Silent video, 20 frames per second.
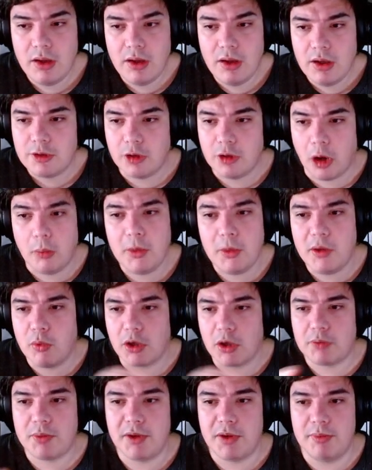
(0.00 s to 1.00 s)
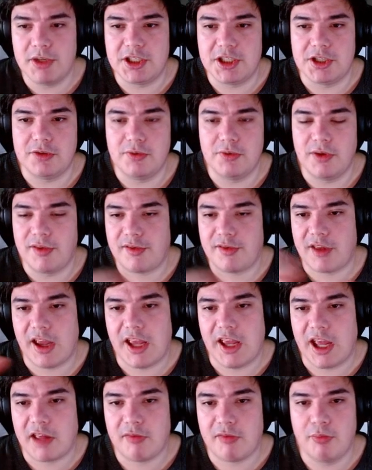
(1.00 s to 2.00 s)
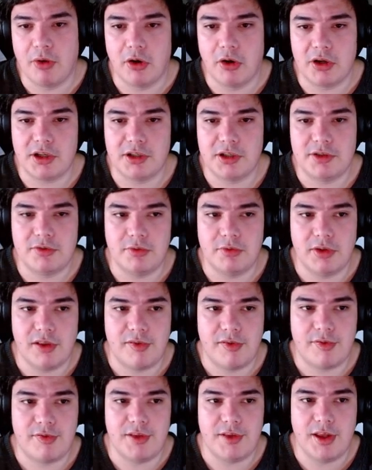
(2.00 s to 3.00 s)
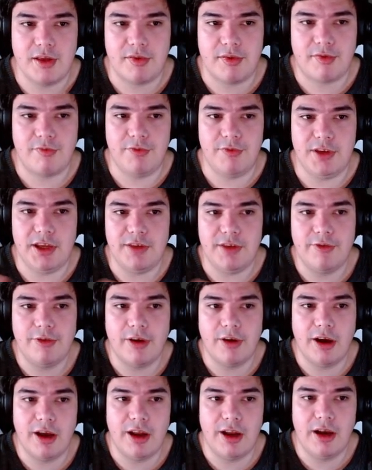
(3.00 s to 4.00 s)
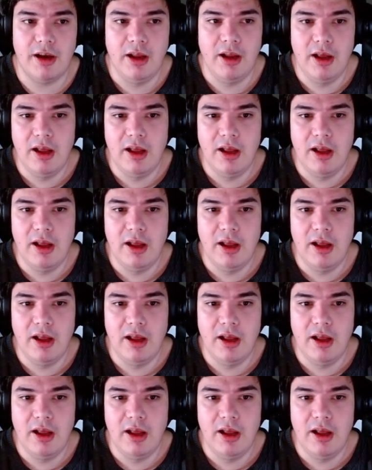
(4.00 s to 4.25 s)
Normally what people do is they export it to a CSV file